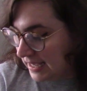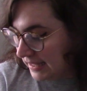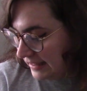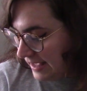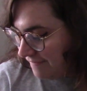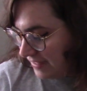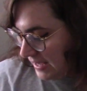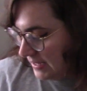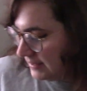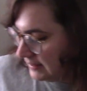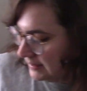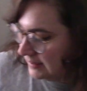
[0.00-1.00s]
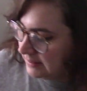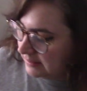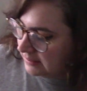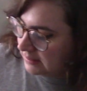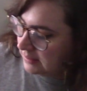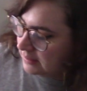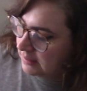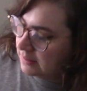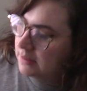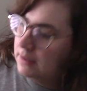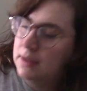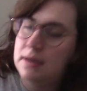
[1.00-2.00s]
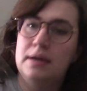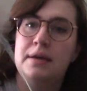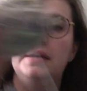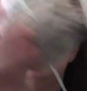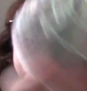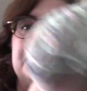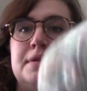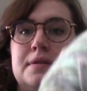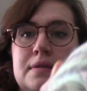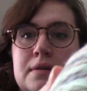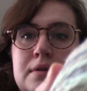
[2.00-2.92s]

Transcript: love this. Here is